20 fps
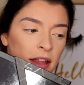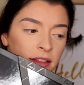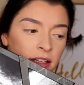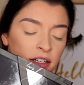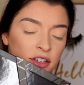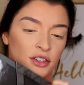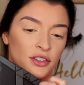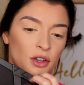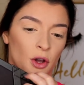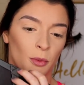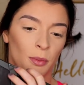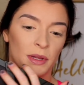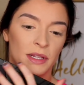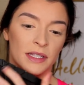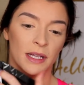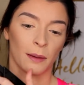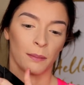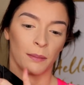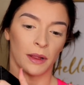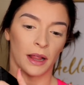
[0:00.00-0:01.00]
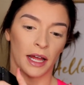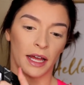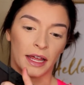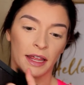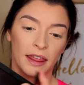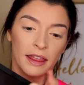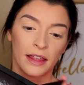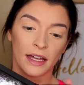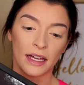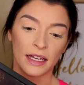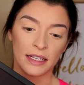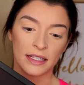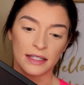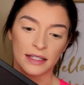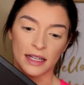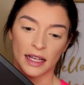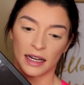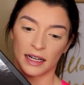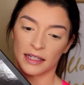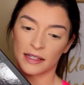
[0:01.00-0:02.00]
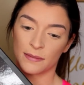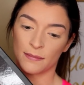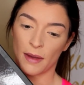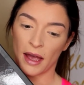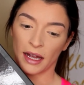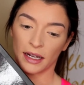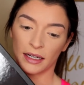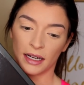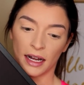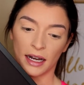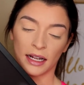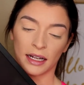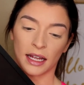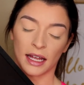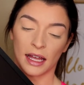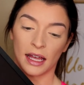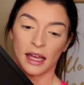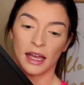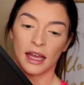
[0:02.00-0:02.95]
that just opens up like this, and it's magnetic